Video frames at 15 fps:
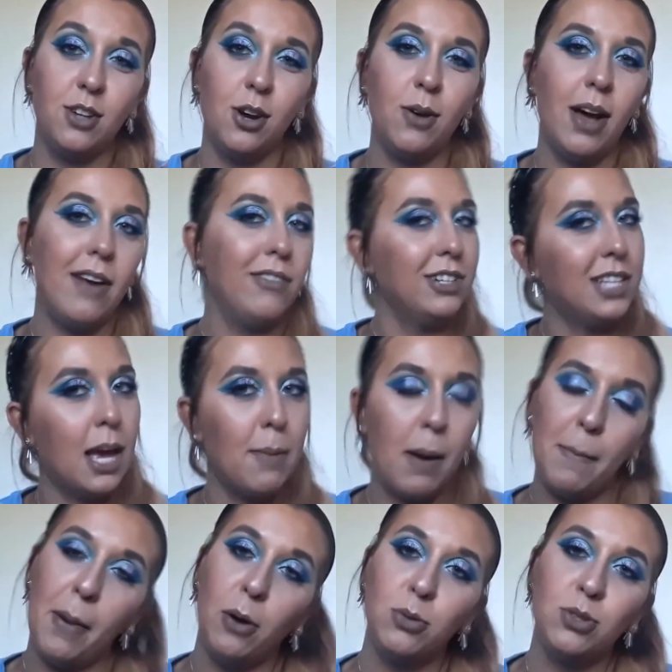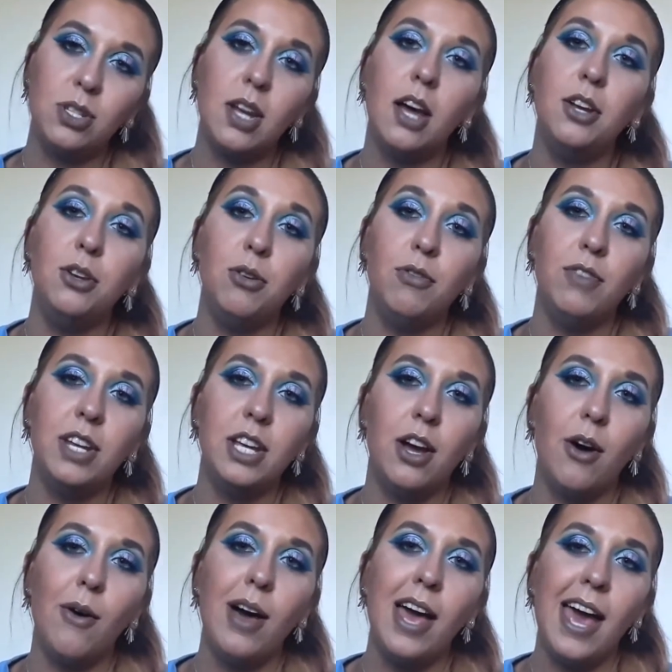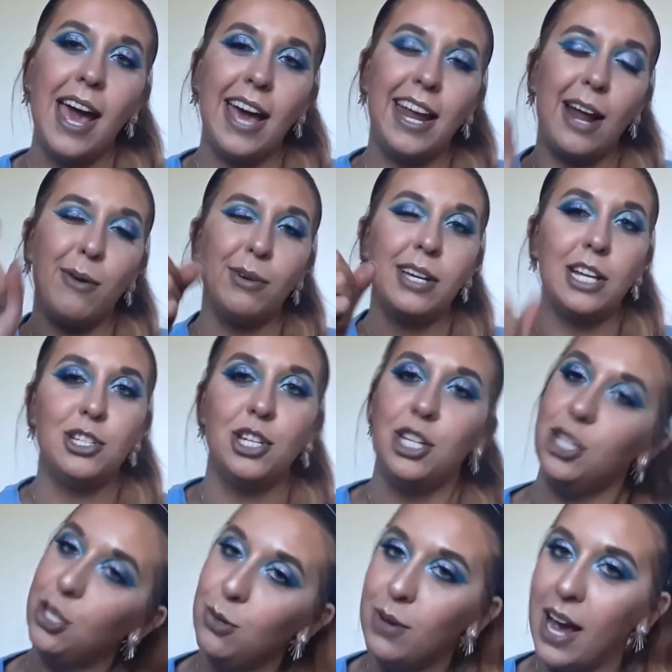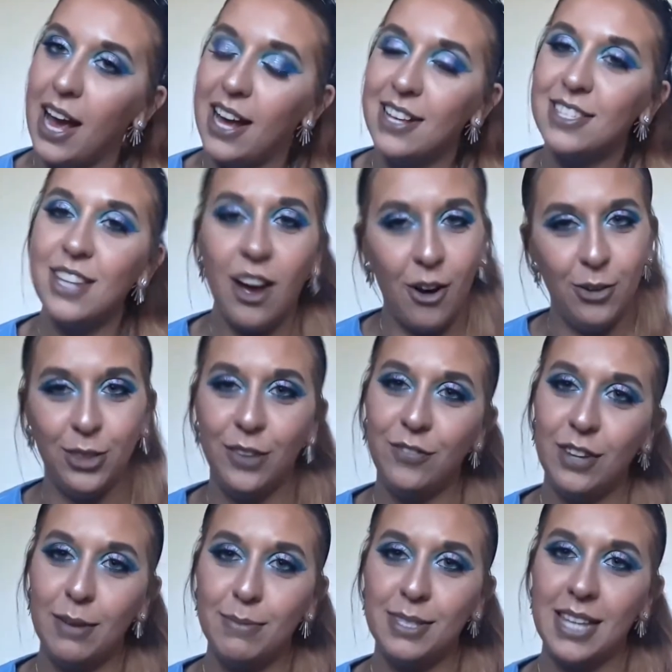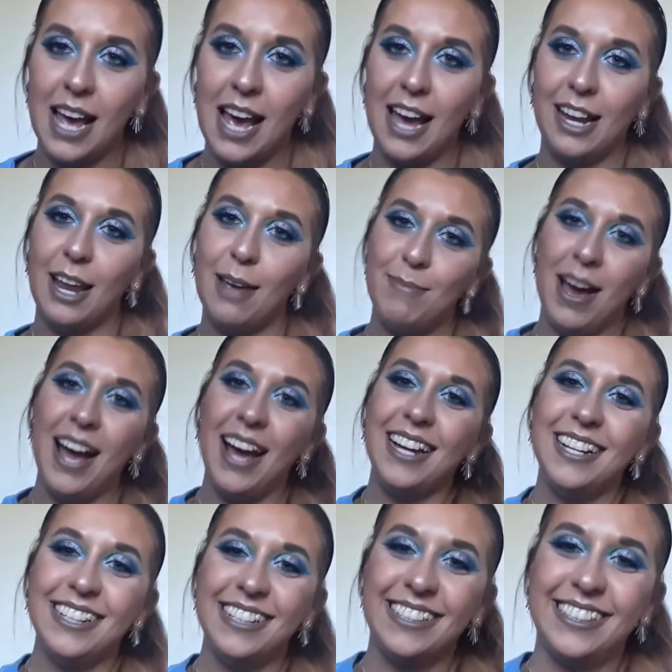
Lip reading: know every time I post a new video. And I will catch you guys on the flip side. Bye!